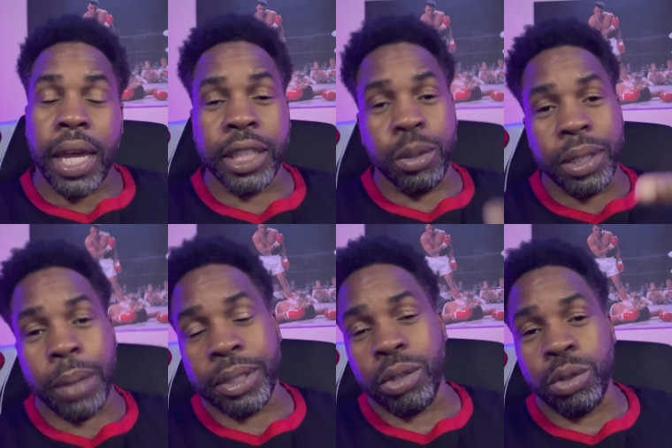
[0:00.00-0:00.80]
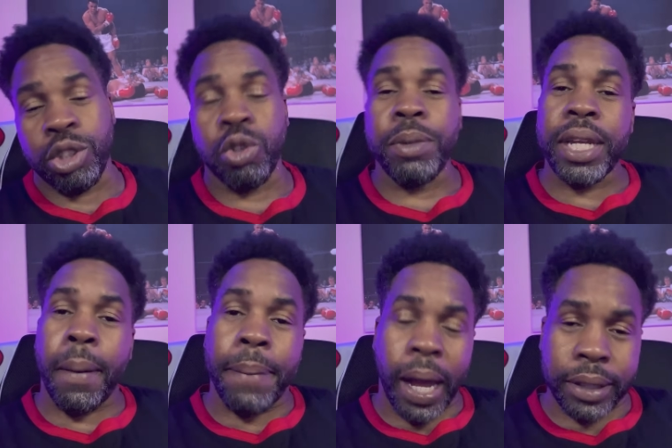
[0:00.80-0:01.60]
and you are now tuned to TRU
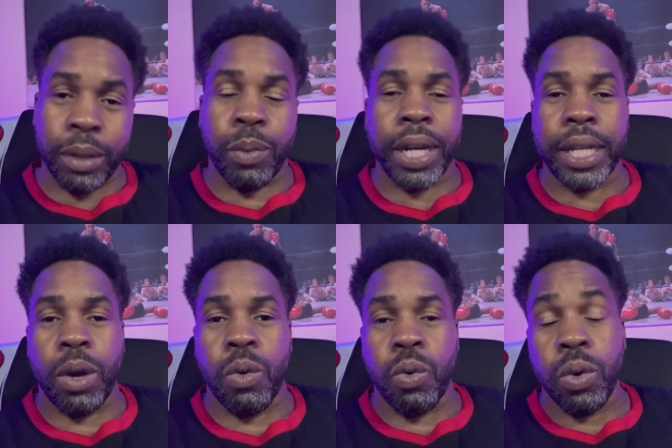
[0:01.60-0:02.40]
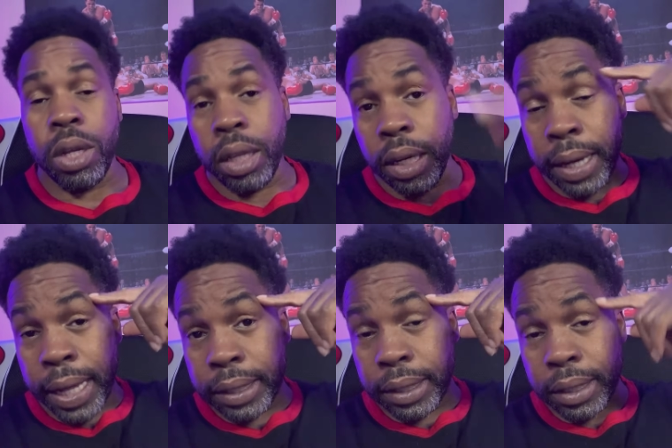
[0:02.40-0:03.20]
Media Boxing Radio.
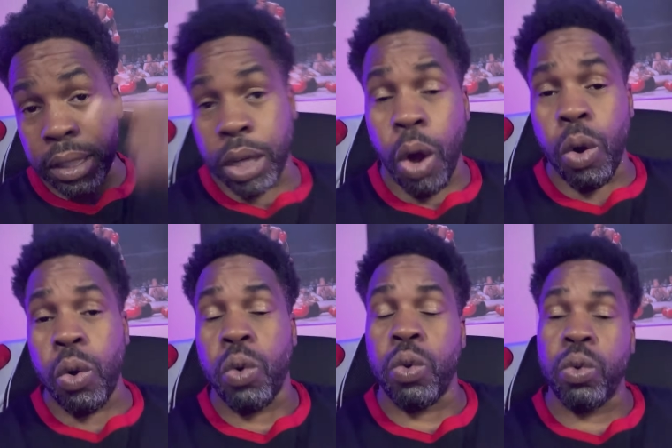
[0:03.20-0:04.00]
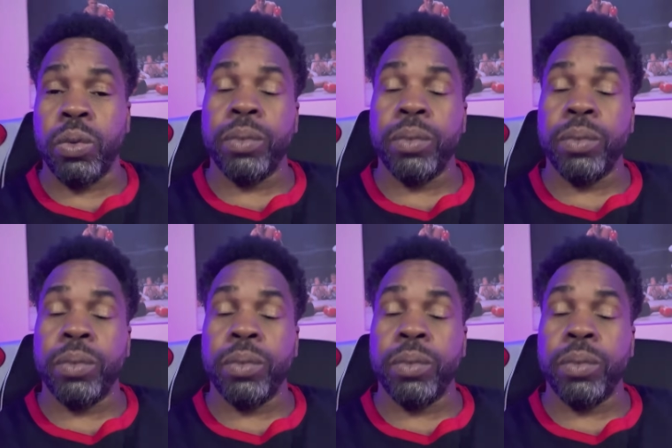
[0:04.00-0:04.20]
Let's go.